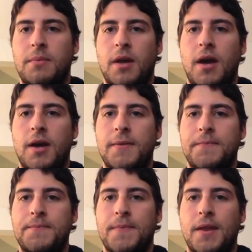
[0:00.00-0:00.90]
guy.
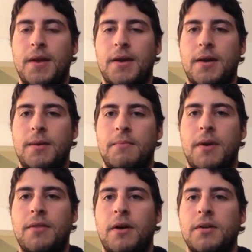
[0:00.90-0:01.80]
Um,
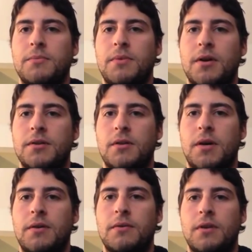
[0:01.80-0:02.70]
my thoughts and prayers go
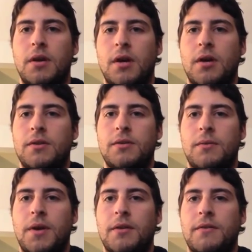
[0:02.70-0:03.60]
out to
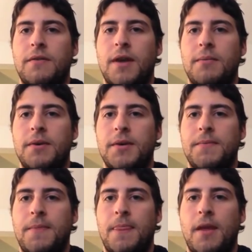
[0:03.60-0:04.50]
the Winkler family,
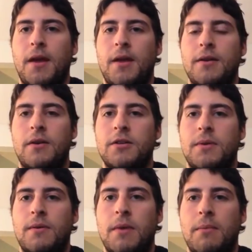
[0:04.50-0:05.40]
and you'll always
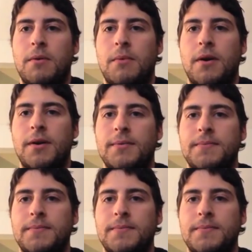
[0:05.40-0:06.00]
be remembered, buddy.